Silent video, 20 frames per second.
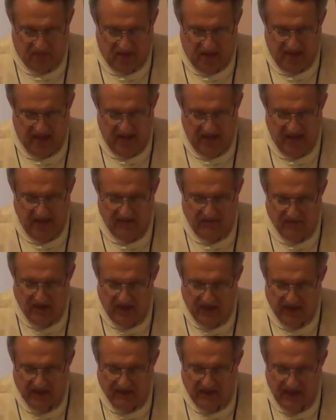I have
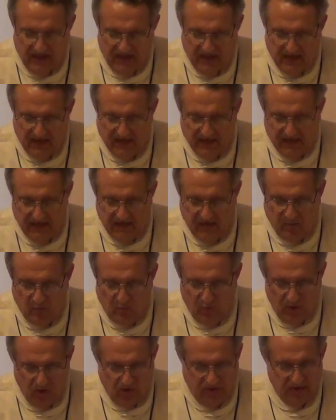not, cannot,
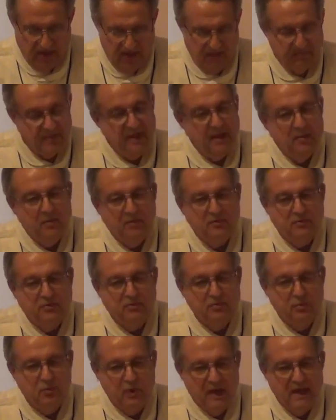and will not be able
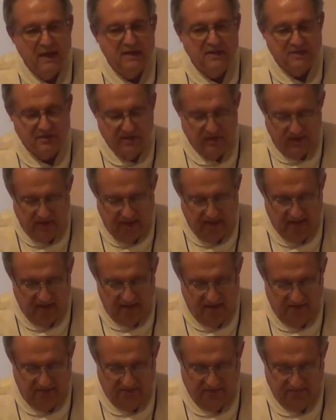to raise the dead.